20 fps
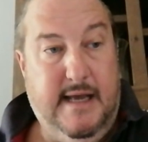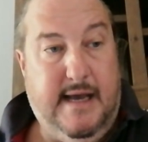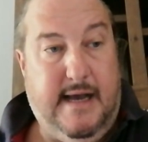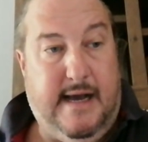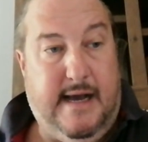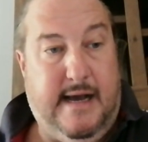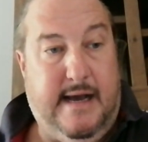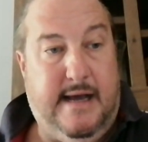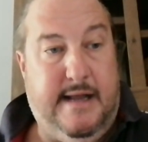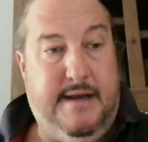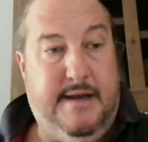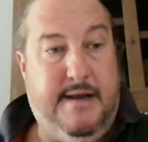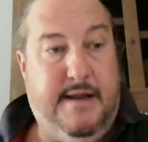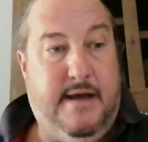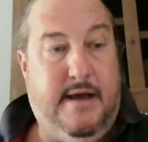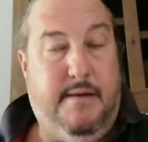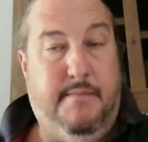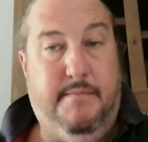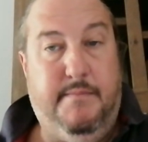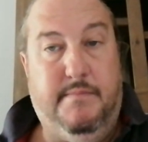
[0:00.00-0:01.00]
and
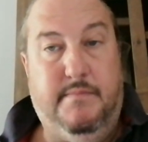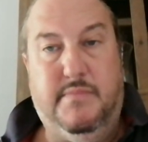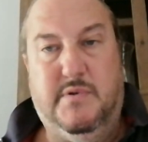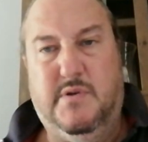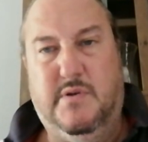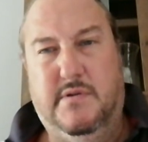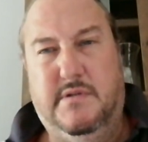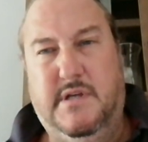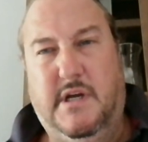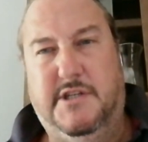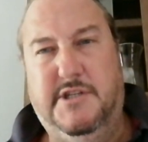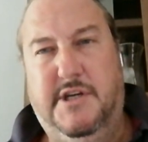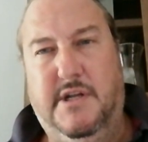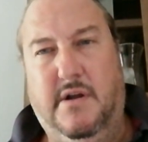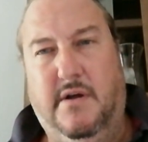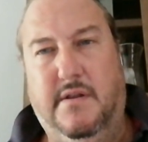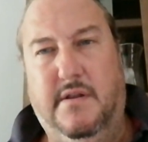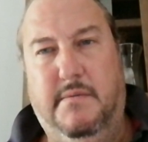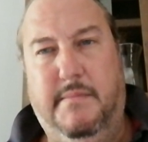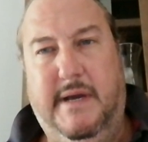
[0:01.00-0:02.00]
sort of touching
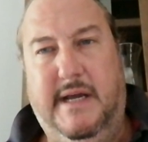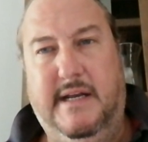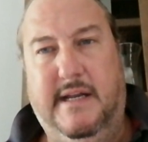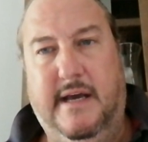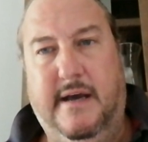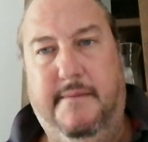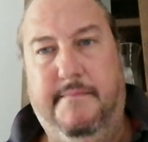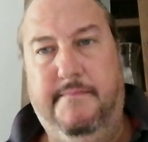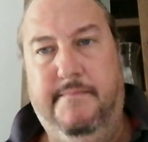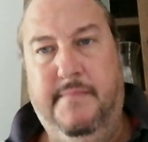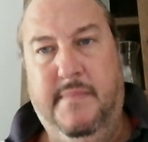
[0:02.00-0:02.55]
on the media,